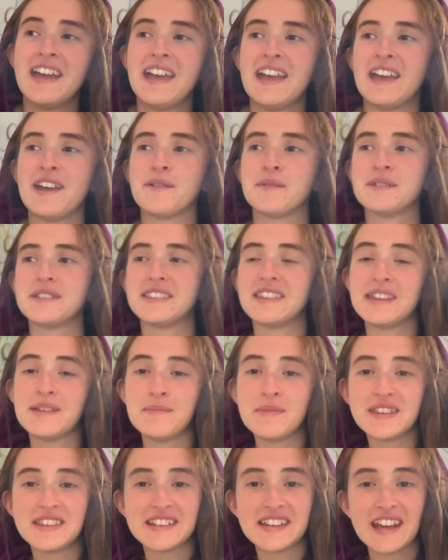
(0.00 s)
It was the
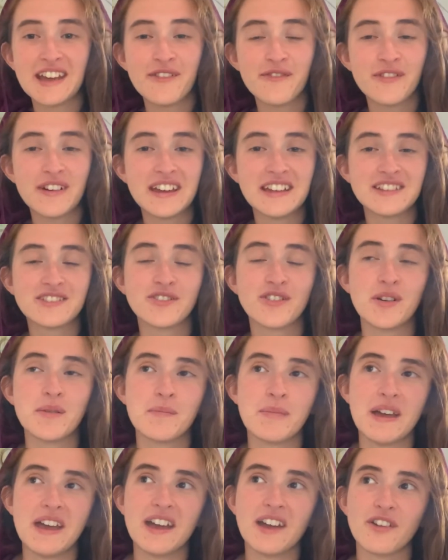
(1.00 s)
Mythic Reads group
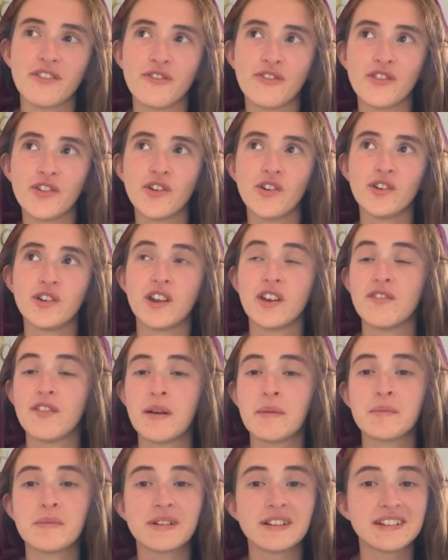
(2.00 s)
pick for
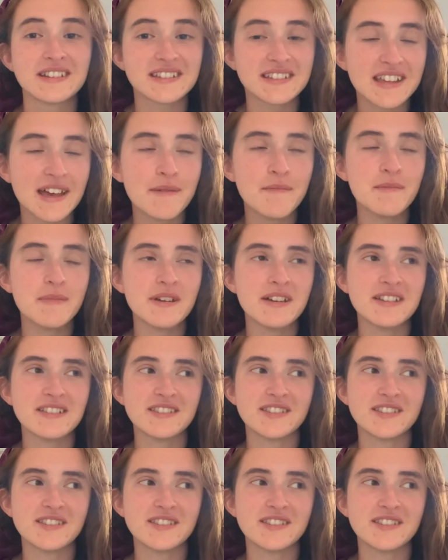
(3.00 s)
November and December,